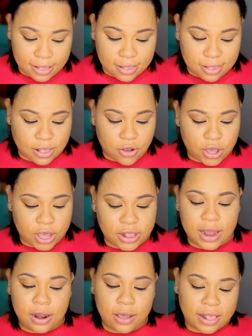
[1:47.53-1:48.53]
So it
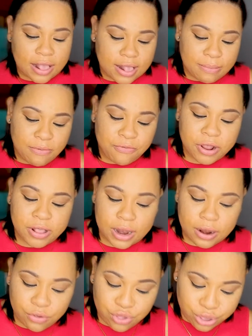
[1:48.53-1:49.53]
allows, as I said before, it
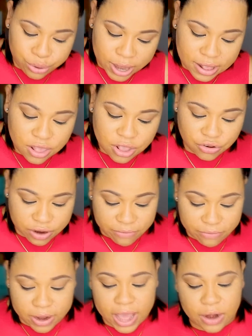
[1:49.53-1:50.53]
allows students to
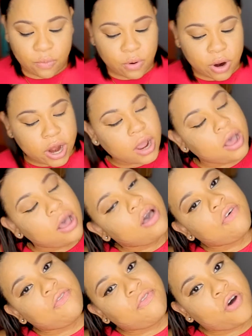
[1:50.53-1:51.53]
travel and work
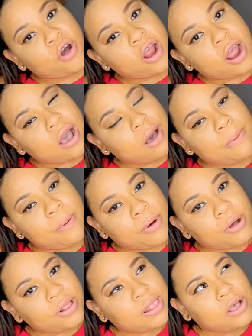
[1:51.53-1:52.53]
for a couple months.